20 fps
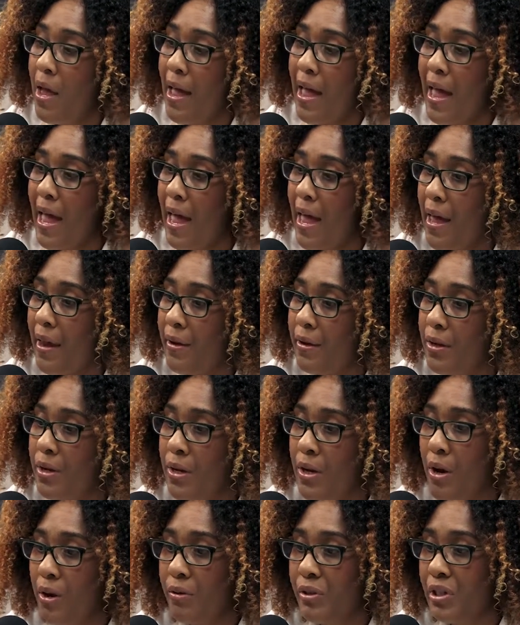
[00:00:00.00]
and
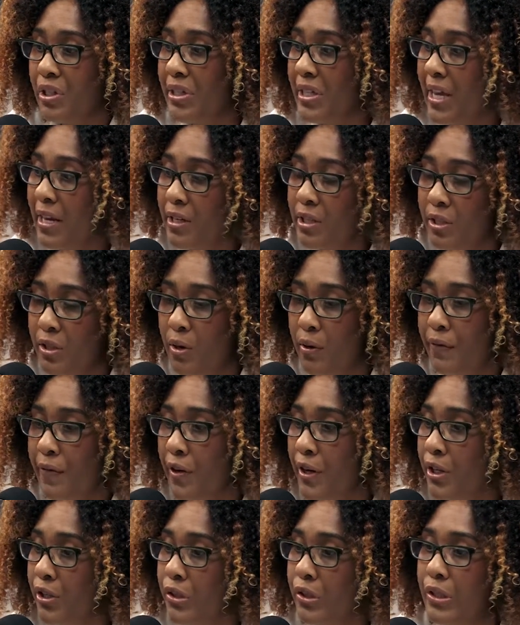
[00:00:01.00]
just let us know if
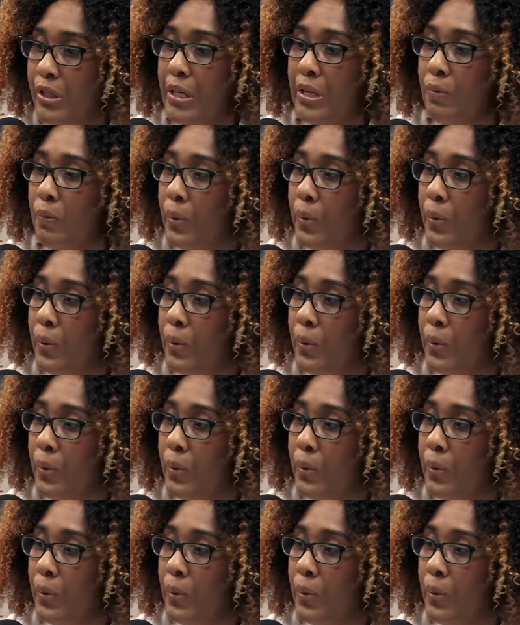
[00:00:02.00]
you're interested.